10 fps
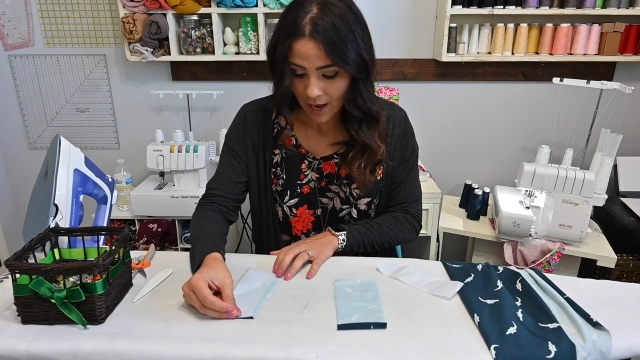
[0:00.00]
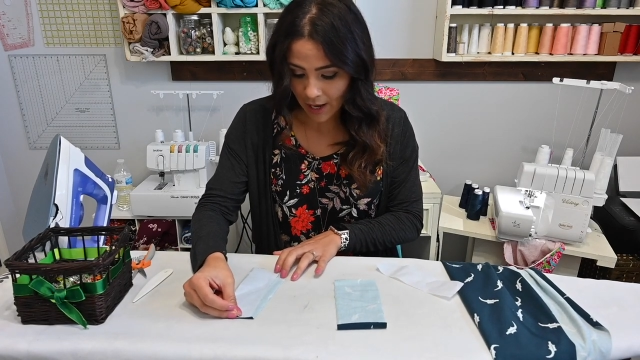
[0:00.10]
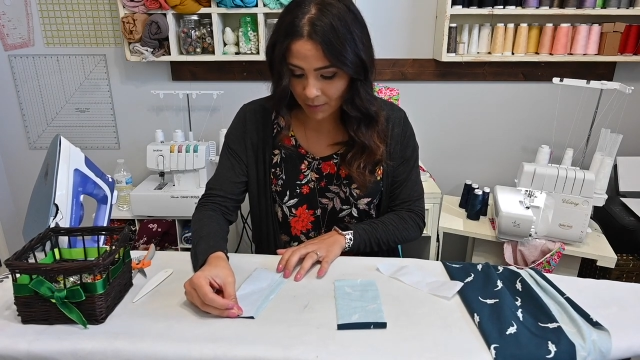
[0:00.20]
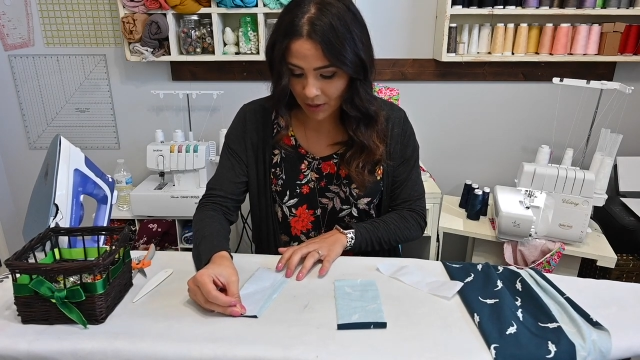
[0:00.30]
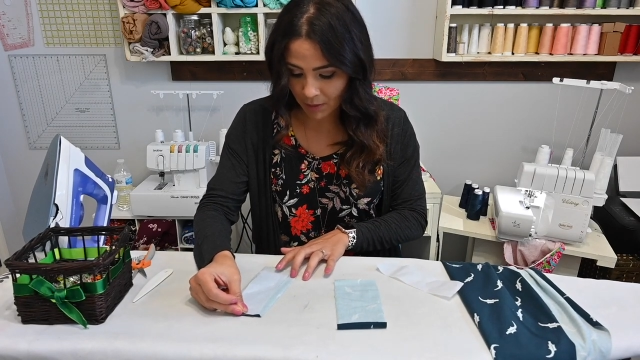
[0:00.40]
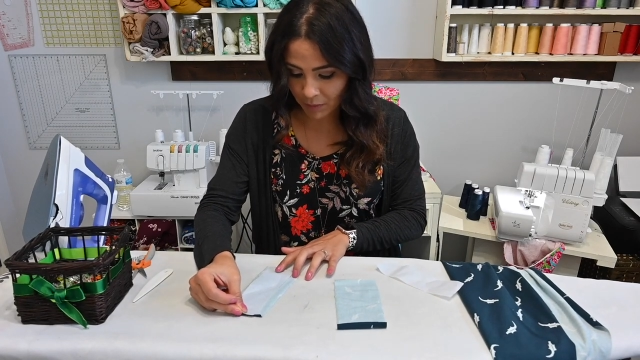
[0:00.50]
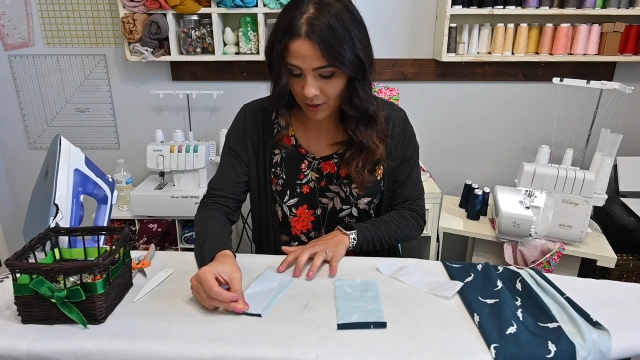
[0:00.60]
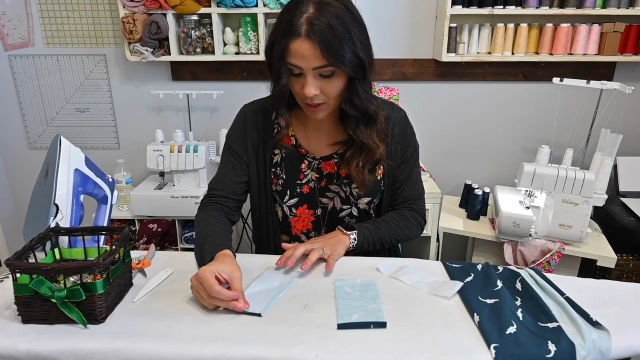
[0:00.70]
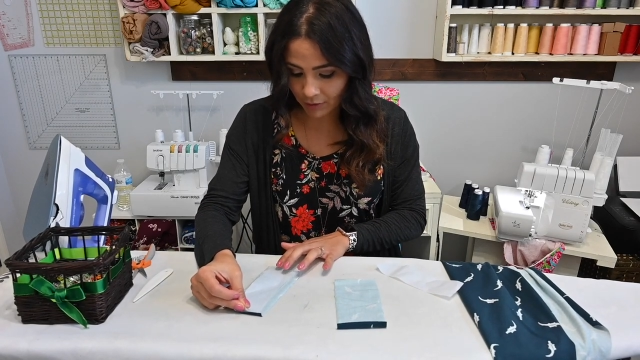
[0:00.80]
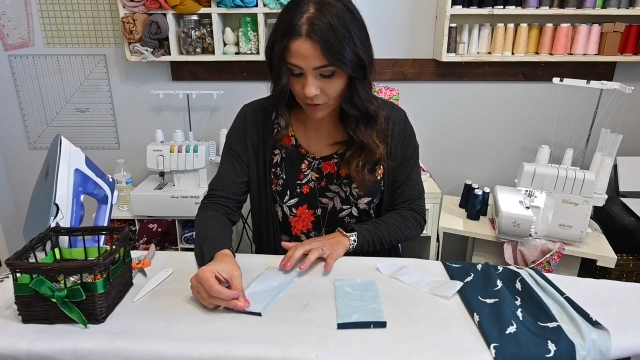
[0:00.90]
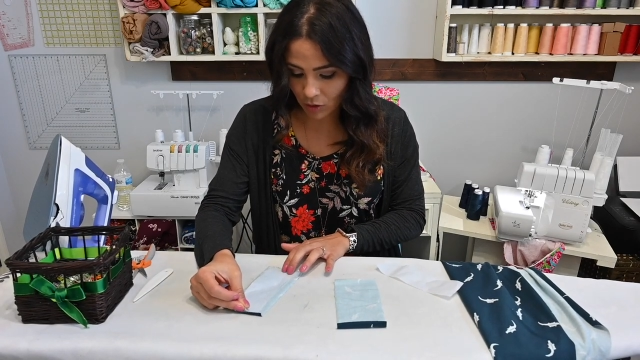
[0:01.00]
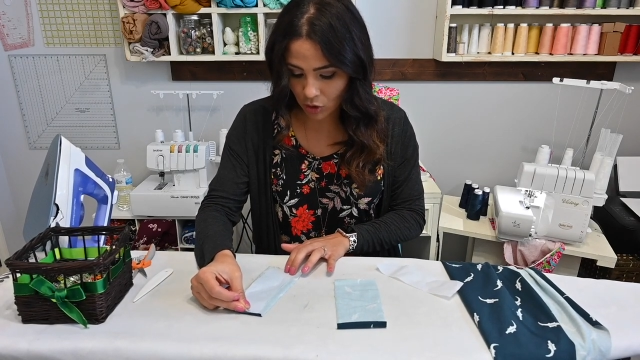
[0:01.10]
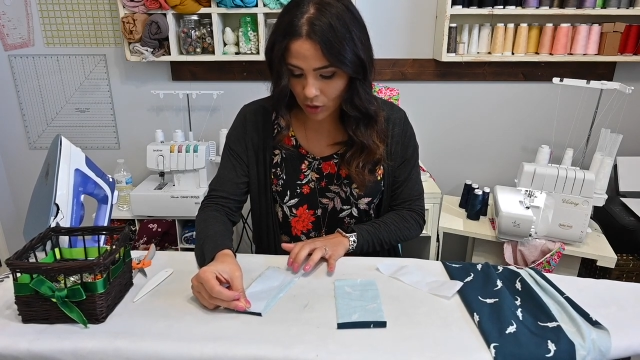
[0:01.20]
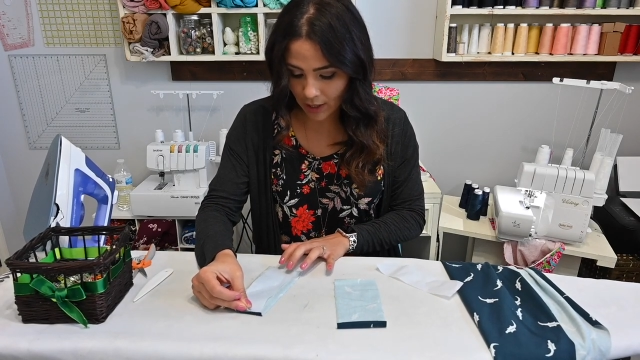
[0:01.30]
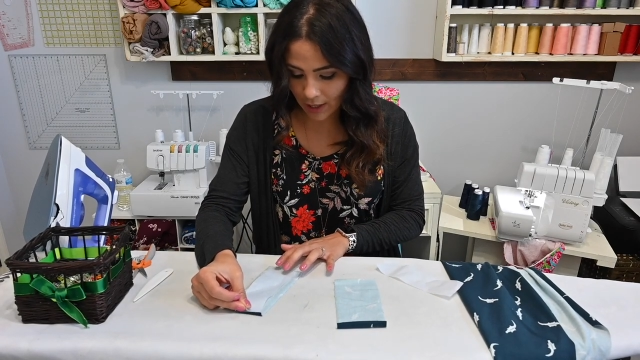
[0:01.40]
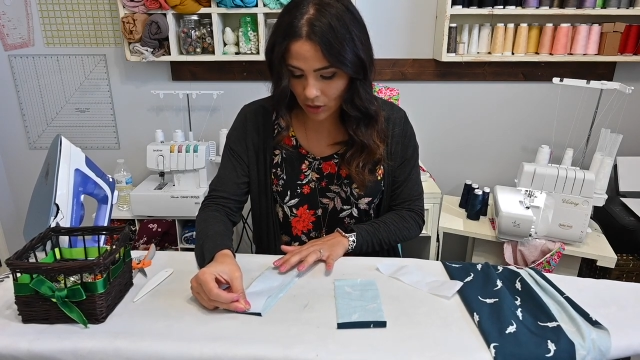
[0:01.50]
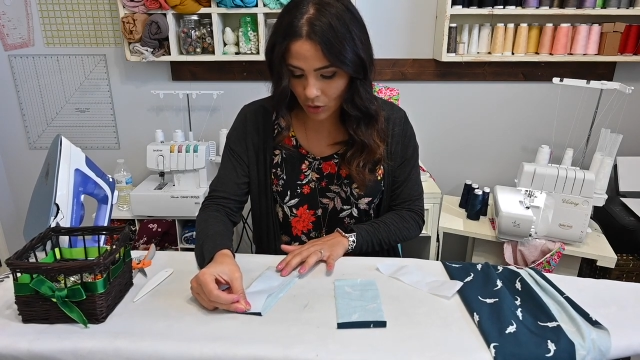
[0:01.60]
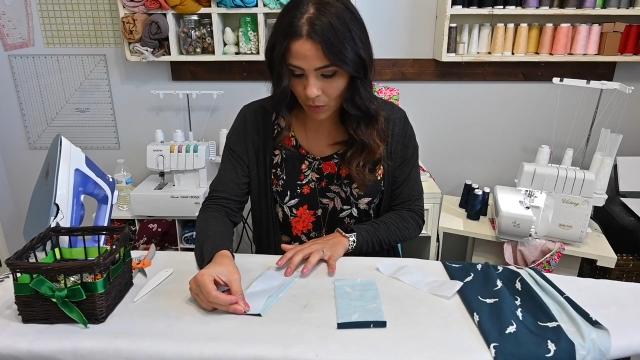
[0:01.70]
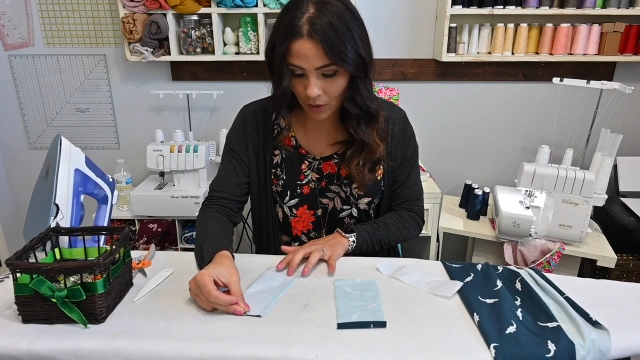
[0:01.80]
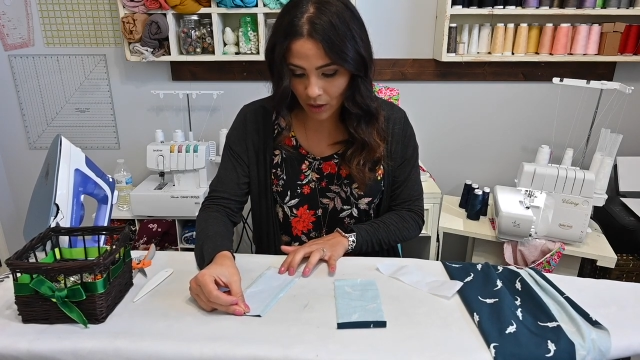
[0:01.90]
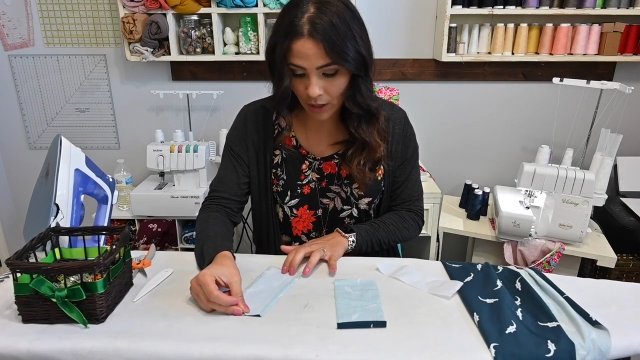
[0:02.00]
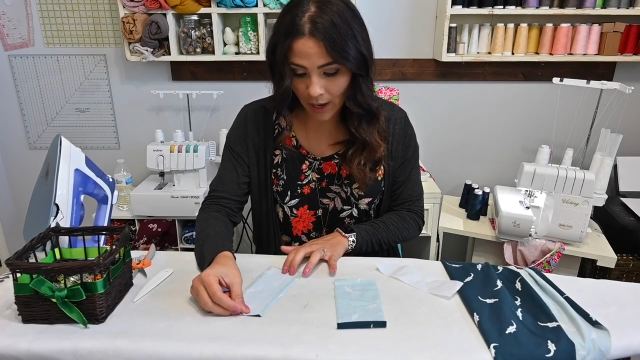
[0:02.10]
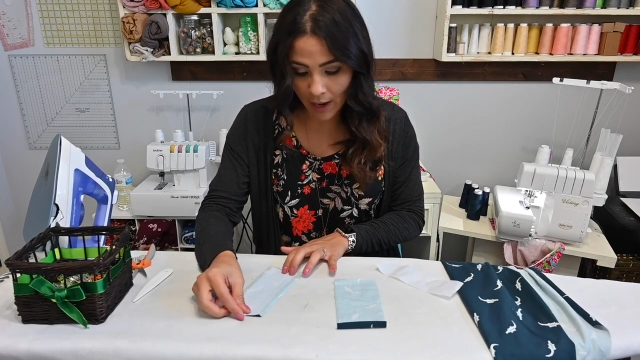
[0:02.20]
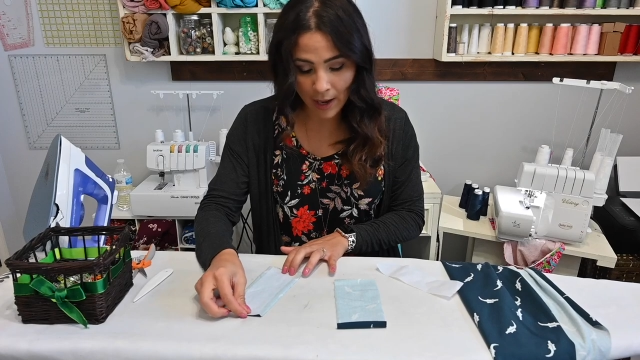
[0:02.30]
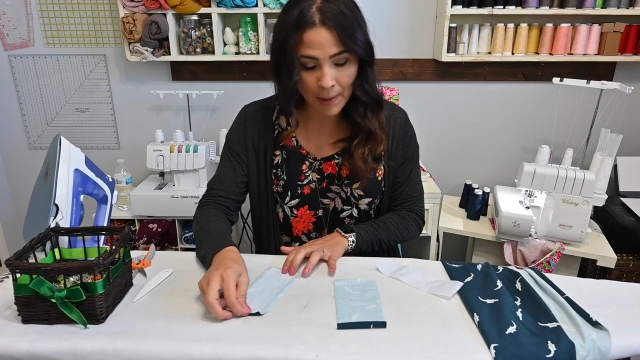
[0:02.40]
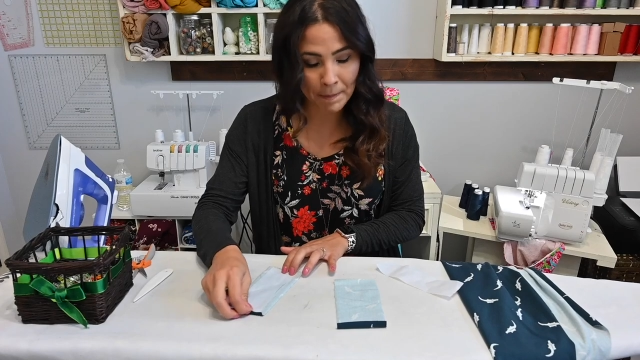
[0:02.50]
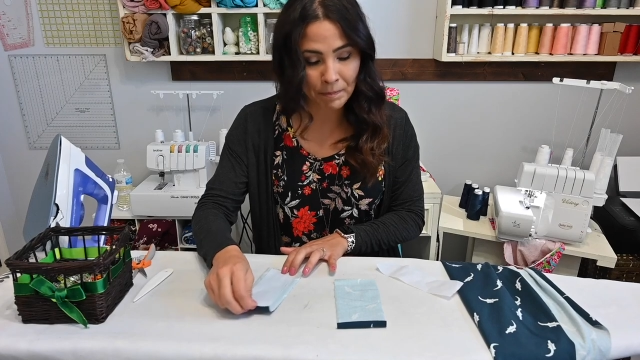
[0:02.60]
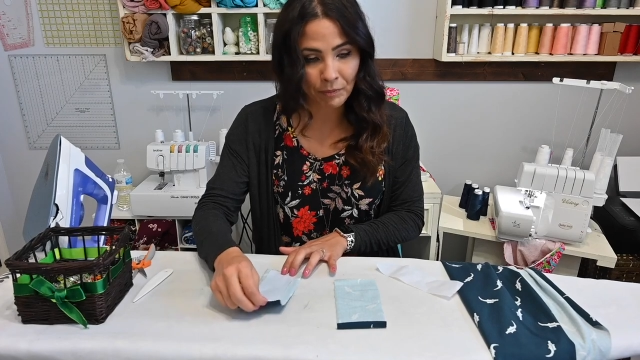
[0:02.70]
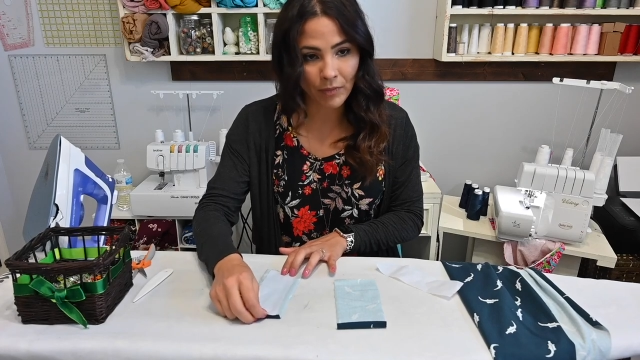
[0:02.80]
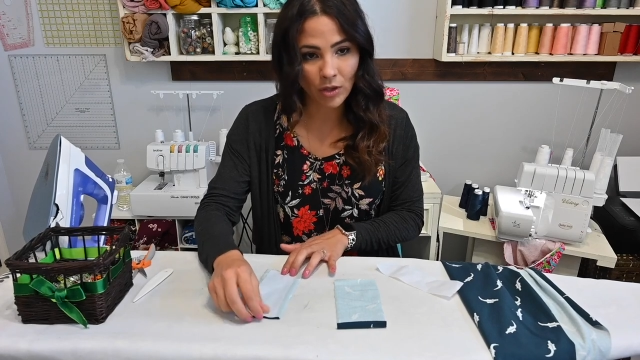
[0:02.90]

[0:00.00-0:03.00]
and I'm gonna put it, if you look at your, um,